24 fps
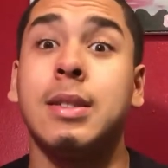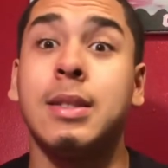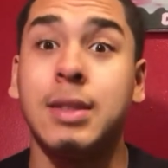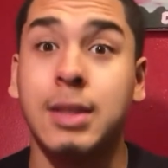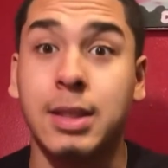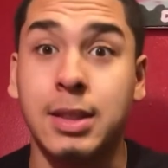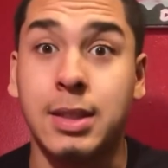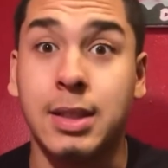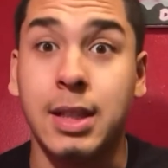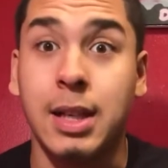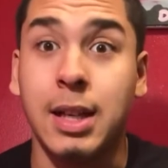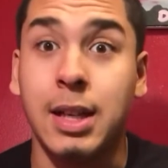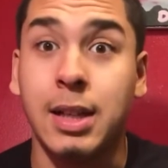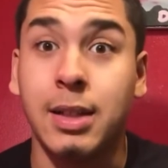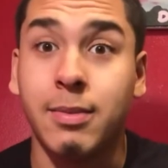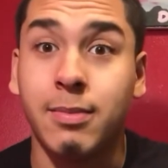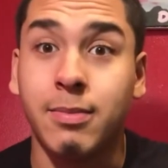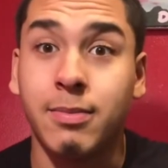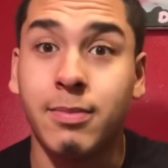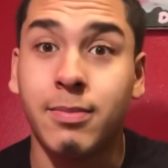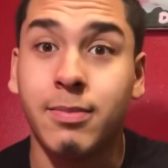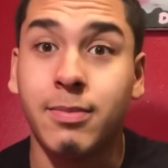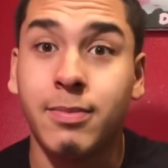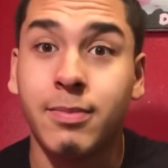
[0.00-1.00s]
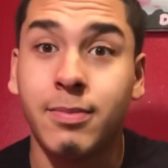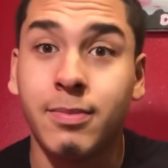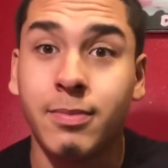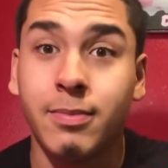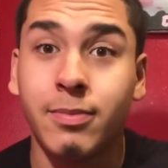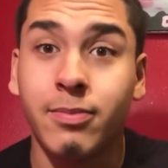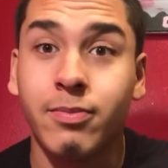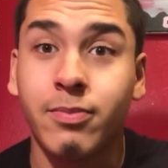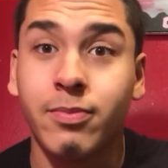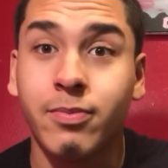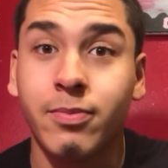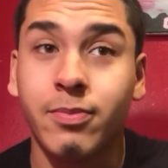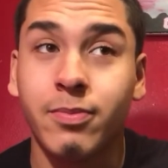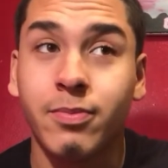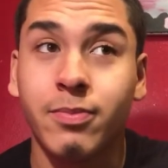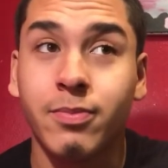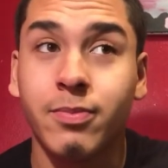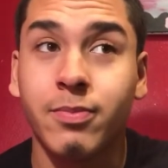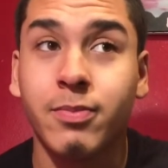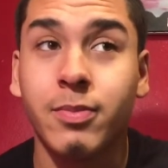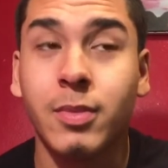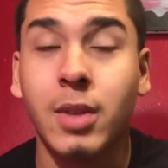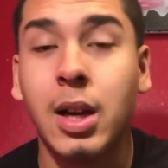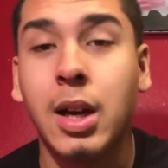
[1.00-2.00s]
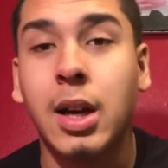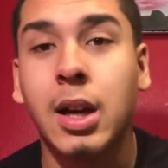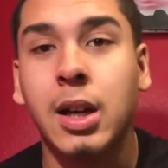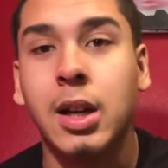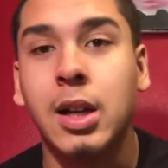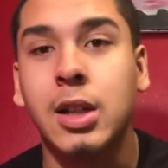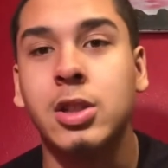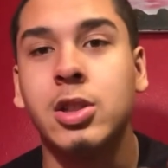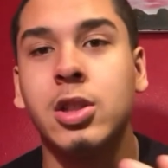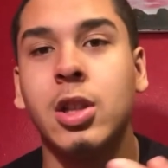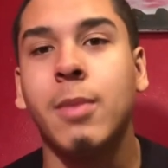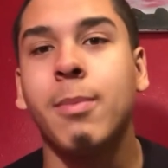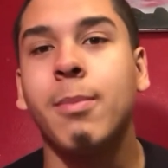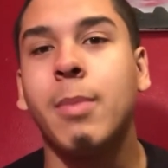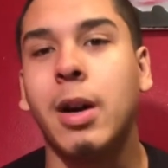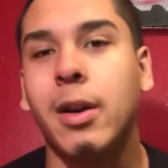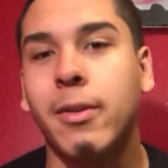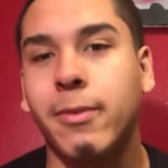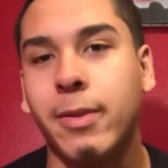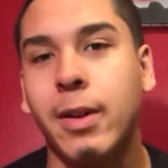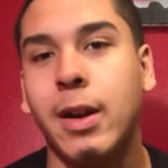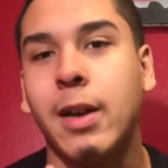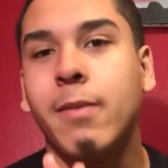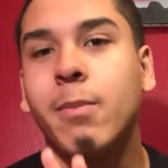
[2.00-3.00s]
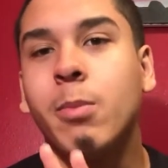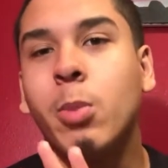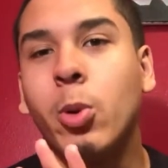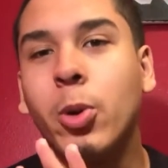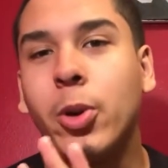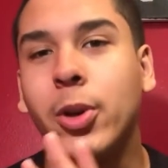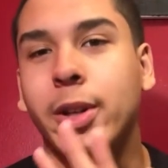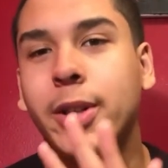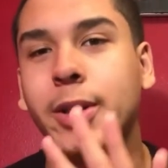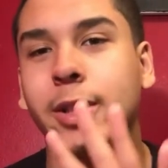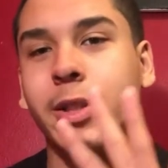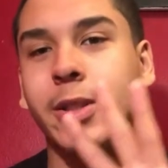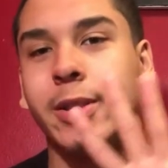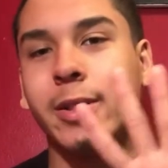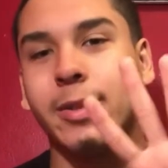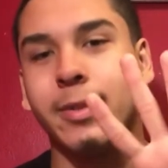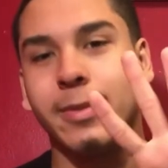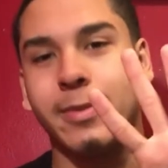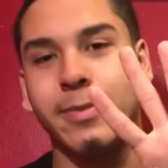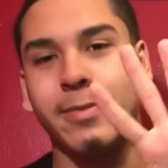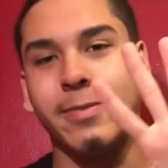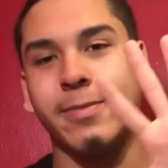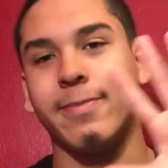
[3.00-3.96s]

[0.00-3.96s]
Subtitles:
the time I got jumped by five boys.